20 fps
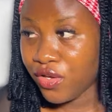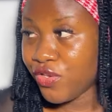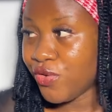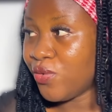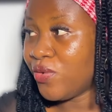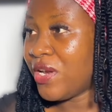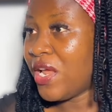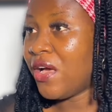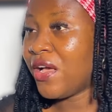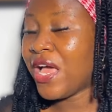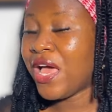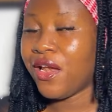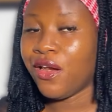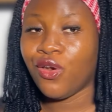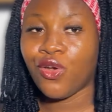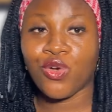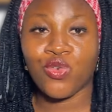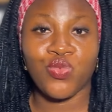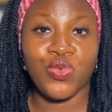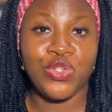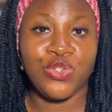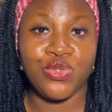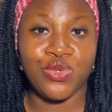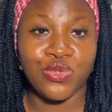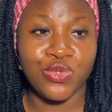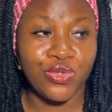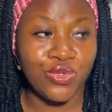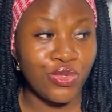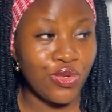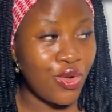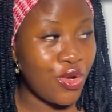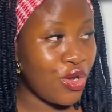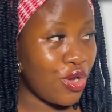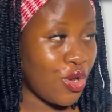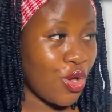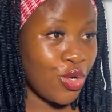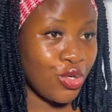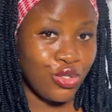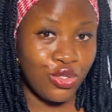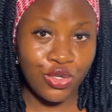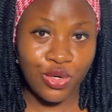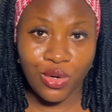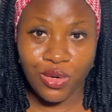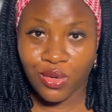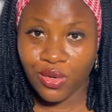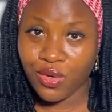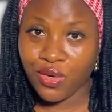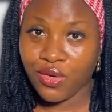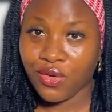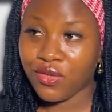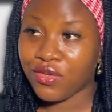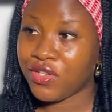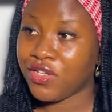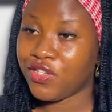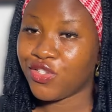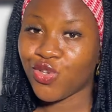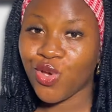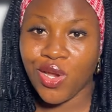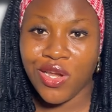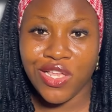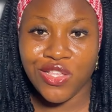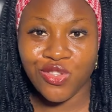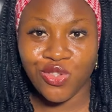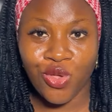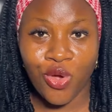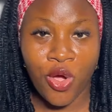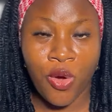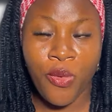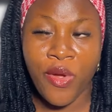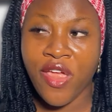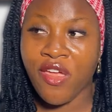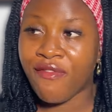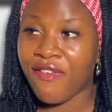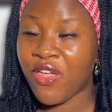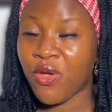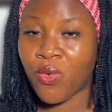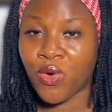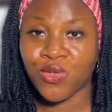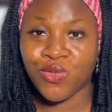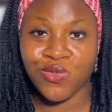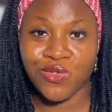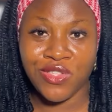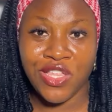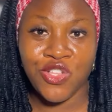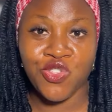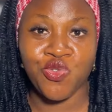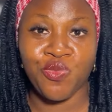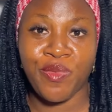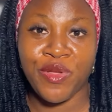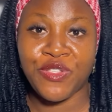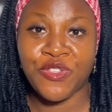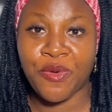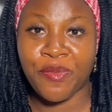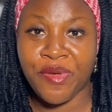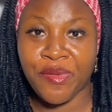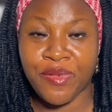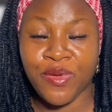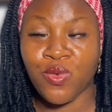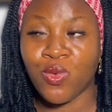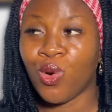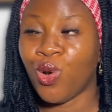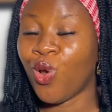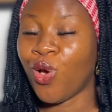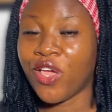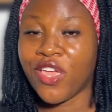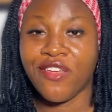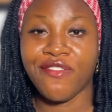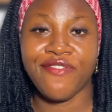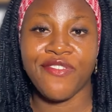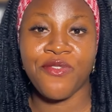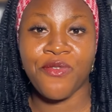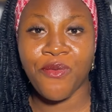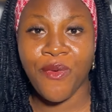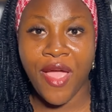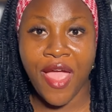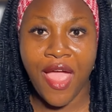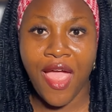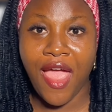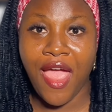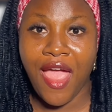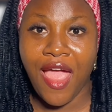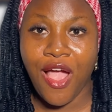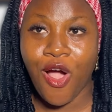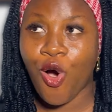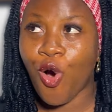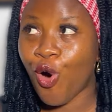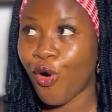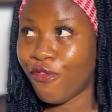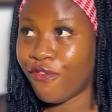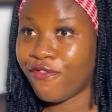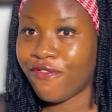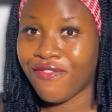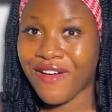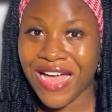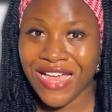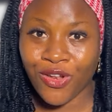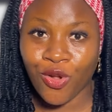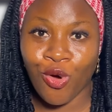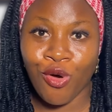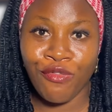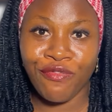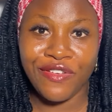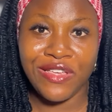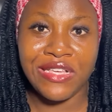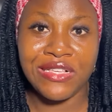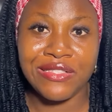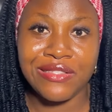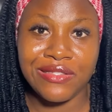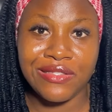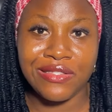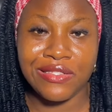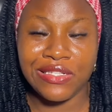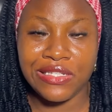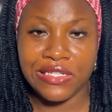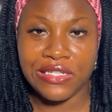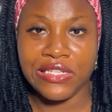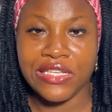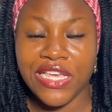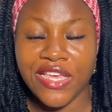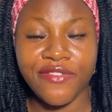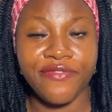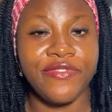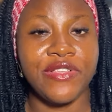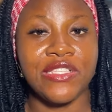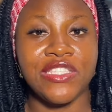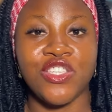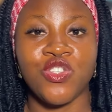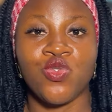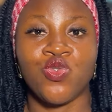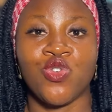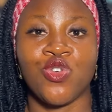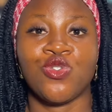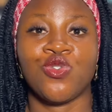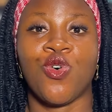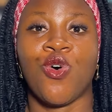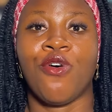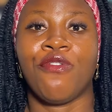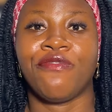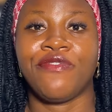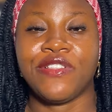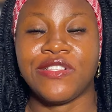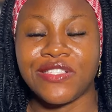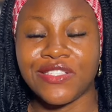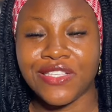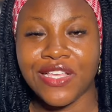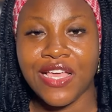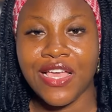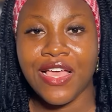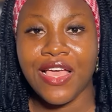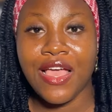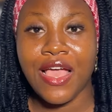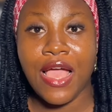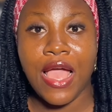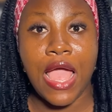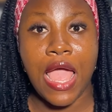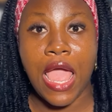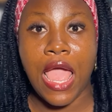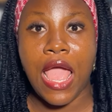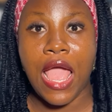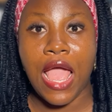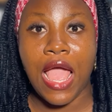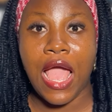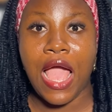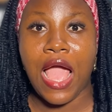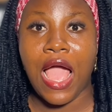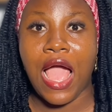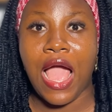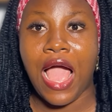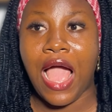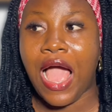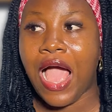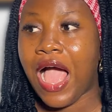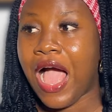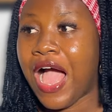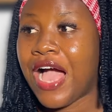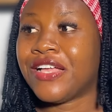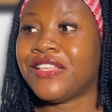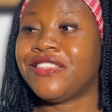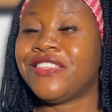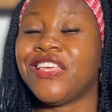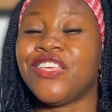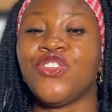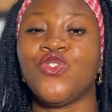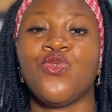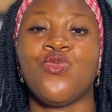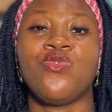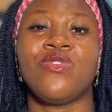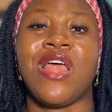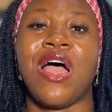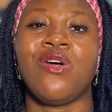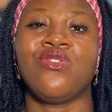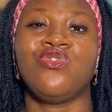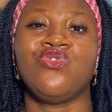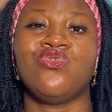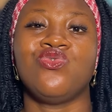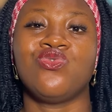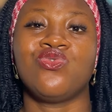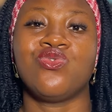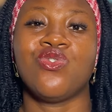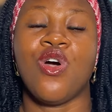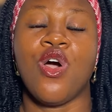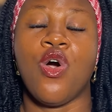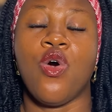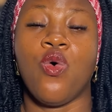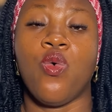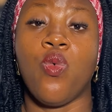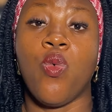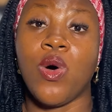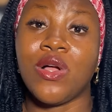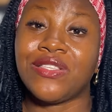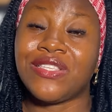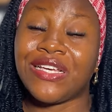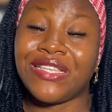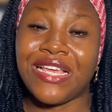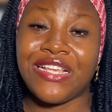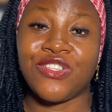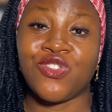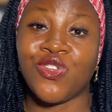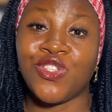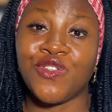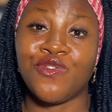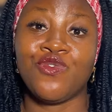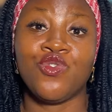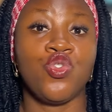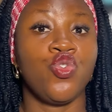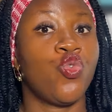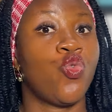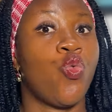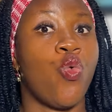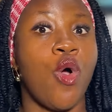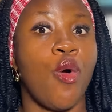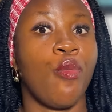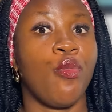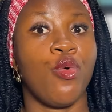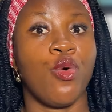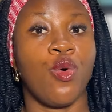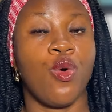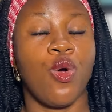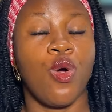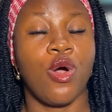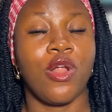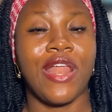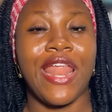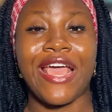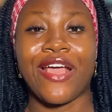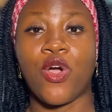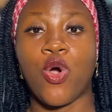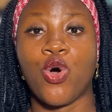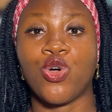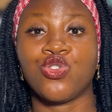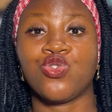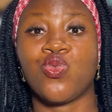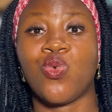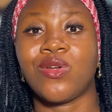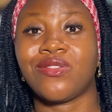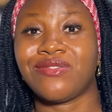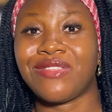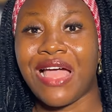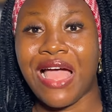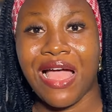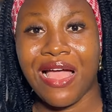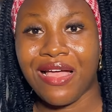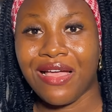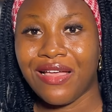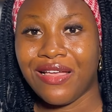You will now go and lock windows, lock door, the toilet door, wherever you want to stay to bathe your baby. You lock everywhere. Off fan, off AC, everything, just off it. Eh? And then you will now use water that is not even lukewarm, like hot water.